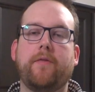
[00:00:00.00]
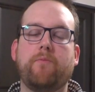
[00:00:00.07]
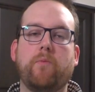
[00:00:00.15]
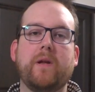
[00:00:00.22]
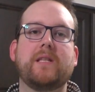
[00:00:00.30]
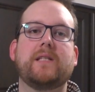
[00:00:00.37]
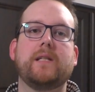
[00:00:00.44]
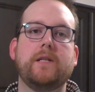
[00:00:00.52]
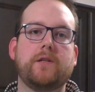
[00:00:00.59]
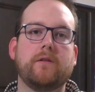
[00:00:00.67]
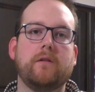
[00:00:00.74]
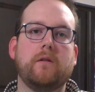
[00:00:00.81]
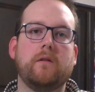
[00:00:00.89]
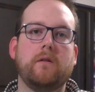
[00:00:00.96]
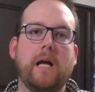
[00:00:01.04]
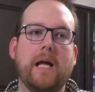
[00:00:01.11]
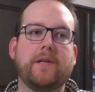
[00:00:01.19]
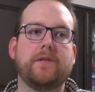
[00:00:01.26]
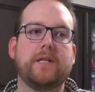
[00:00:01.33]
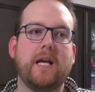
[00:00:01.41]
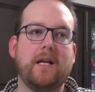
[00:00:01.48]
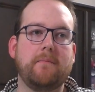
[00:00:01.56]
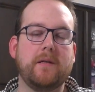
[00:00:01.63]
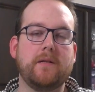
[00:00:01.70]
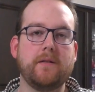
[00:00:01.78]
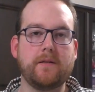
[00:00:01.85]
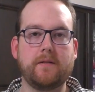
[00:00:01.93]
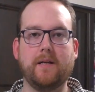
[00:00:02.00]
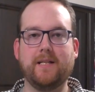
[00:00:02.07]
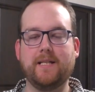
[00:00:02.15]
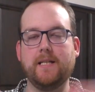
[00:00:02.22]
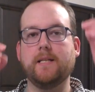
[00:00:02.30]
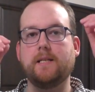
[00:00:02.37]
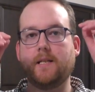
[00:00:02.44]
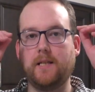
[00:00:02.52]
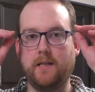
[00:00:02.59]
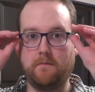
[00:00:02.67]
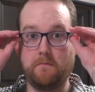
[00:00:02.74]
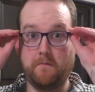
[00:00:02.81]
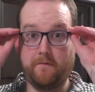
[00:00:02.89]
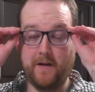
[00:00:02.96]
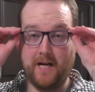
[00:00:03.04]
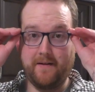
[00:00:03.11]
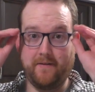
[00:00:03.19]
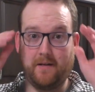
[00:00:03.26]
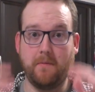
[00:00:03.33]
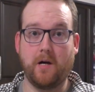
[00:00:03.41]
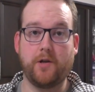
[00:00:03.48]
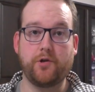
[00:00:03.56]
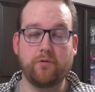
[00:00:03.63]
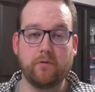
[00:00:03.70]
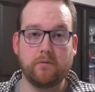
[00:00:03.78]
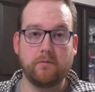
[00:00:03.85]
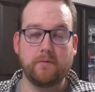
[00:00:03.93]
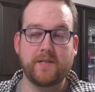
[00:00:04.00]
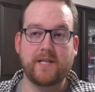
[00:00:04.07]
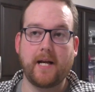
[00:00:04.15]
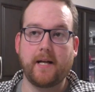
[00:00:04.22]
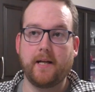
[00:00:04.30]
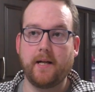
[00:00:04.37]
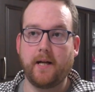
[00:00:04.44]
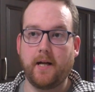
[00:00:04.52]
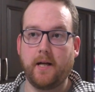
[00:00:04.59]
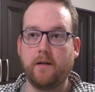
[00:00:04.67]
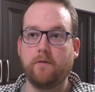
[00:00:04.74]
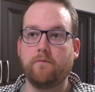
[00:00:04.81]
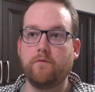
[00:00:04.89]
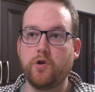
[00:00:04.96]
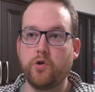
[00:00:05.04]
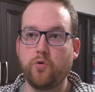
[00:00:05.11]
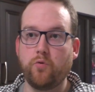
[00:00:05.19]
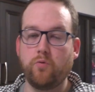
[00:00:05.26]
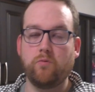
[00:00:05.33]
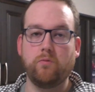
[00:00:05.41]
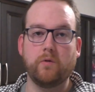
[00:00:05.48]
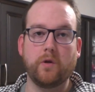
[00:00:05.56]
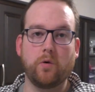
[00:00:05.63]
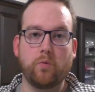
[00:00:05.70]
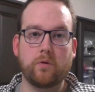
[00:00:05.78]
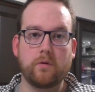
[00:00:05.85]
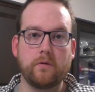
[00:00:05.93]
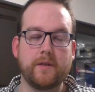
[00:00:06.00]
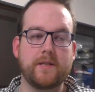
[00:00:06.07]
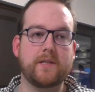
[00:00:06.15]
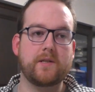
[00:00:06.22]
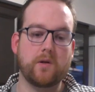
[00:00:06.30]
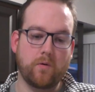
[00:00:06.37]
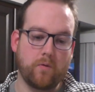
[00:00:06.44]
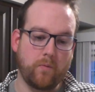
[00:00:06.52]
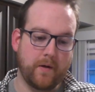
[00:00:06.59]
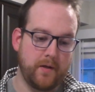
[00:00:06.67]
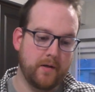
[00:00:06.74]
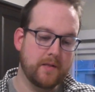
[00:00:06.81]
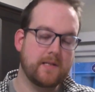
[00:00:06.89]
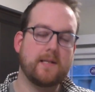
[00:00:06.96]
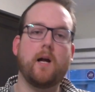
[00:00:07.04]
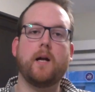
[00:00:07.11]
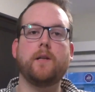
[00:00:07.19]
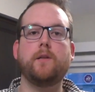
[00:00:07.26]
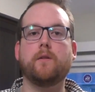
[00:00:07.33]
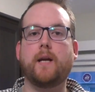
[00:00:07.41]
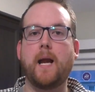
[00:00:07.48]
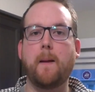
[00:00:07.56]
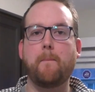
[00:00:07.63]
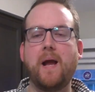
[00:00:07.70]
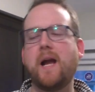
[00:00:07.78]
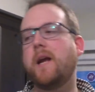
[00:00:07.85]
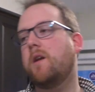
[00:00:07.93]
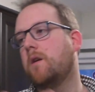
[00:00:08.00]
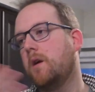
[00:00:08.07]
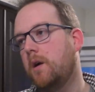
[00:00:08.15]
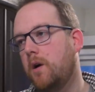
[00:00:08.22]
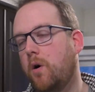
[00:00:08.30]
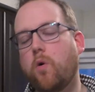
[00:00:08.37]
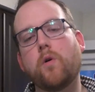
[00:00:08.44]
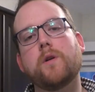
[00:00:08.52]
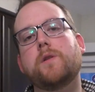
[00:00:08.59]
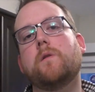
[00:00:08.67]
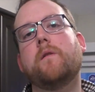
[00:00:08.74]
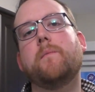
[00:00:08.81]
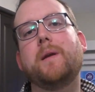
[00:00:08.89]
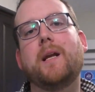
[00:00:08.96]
with Sigil Entertainment, a D&D 5e module set in a new little world. It's sort of one you can slot in your campaign, or it's sort of the